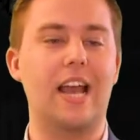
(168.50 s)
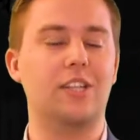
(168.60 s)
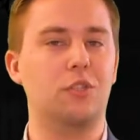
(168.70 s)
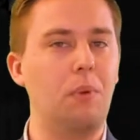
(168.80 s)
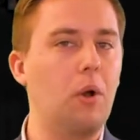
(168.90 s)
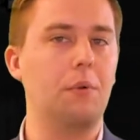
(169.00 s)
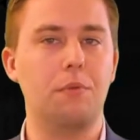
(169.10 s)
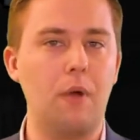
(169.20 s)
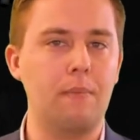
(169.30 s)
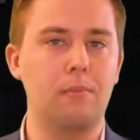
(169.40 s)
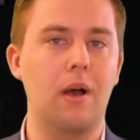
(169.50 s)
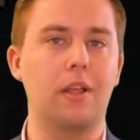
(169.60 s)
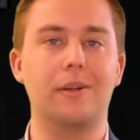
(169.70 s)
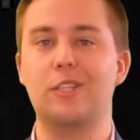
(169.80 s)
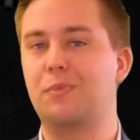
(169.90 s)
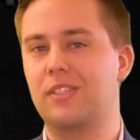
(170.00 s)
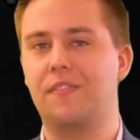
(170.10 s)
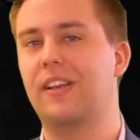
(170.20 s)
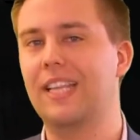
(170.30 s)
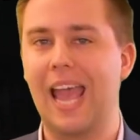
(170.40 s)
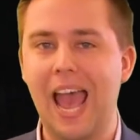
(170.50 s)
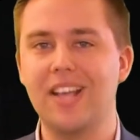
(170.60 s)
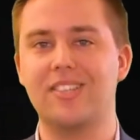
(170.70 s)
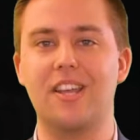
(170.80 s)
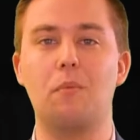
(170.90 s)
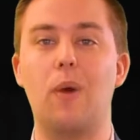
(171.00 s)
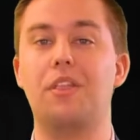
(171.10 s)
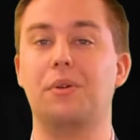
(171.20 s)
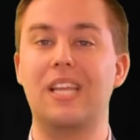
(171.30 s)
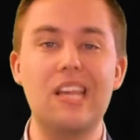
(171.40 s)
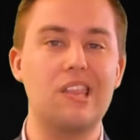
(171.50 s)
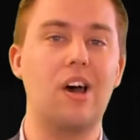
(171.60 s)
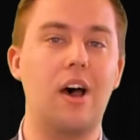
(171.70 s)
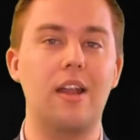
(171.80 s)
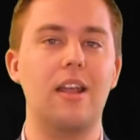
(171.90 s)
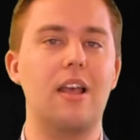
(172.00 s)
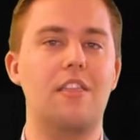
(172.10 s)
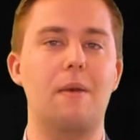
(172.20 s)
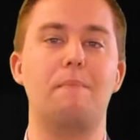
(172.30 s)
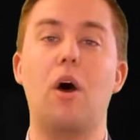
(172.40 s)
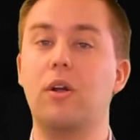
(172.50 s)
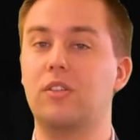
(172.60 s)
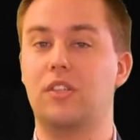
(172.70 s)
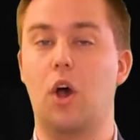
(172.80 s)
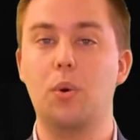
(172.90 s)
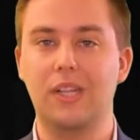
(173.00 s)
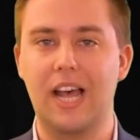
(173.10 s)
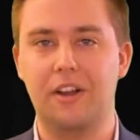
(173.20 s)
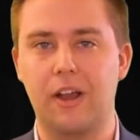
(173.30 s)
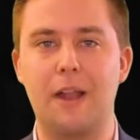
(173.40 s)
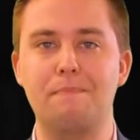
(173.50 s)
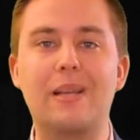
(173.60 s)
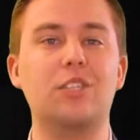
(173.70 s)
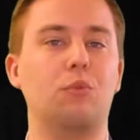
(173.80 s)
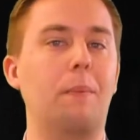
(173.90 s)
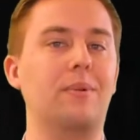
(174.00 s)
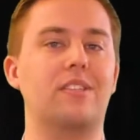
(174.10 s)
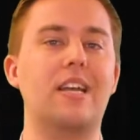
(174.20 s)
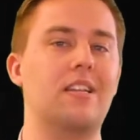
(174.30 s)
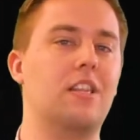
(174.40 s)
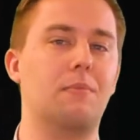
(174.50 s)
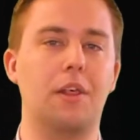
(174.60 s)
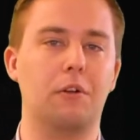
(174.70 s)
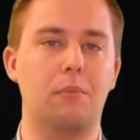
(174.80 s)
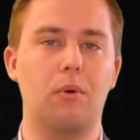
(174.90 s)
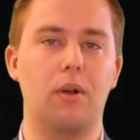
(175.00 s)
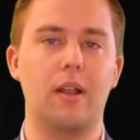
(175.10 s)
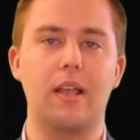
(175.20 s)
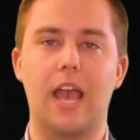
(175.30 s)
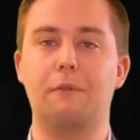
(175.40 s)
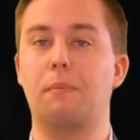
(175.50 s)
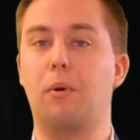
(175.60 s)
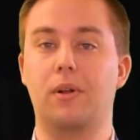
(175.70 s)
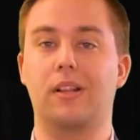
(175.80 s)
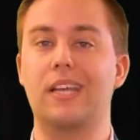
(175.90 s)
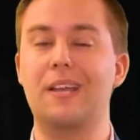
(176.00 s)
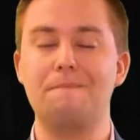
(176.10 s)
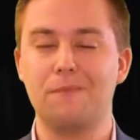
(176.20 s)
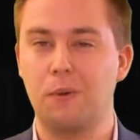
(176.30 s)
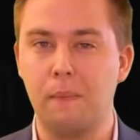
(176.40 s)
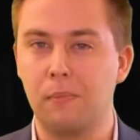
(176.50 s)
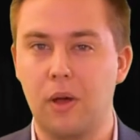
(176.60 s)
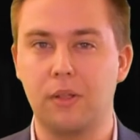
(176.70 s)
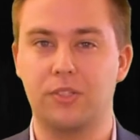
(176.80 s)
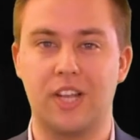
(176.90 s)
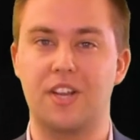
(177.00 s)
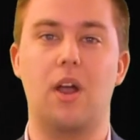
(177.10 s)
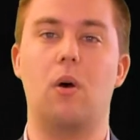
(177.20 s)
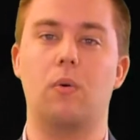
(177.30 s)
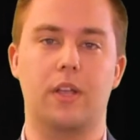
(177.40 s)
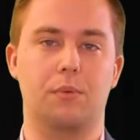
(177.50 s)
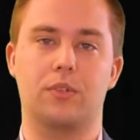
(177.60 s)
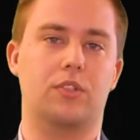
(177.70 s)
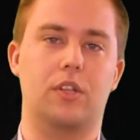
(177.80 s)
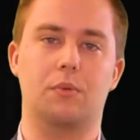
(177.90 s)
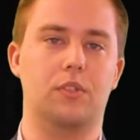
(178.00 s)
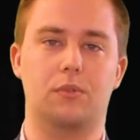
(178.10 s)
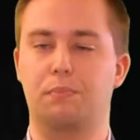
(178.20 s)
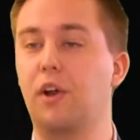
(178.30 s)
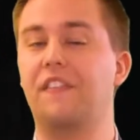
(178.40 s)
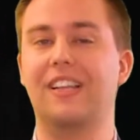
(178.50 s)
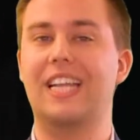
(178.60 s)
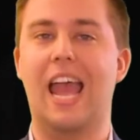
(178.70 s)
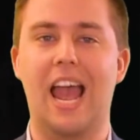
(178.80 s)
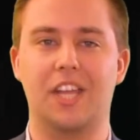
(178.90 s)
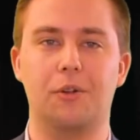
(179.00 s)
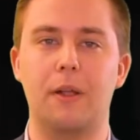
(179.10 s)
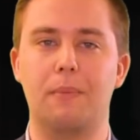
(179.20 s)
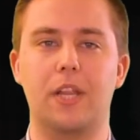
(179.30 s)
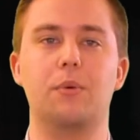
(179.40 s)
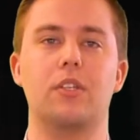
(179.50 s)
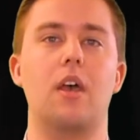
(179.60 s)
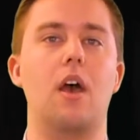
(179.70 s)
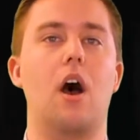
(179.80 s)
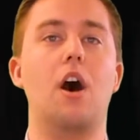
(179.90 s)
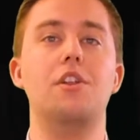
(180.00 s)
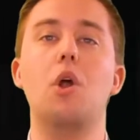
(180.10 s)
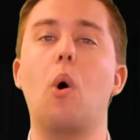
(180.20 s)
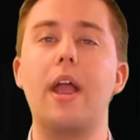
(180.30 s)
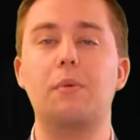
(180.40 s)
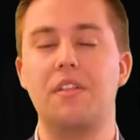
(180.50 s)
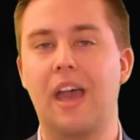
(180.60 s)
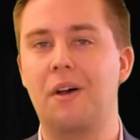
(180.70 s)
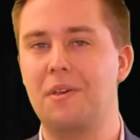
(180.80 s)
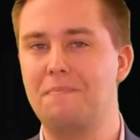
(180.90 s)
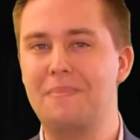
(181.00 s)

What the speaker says: had spoken with Robert Mueller and specifically asked him whether he thought that Barr's own letter had misrepresented the Mueller report, and reportedly, Robert Mueller said no. It was perfectly accurate, but he was annoyed with how the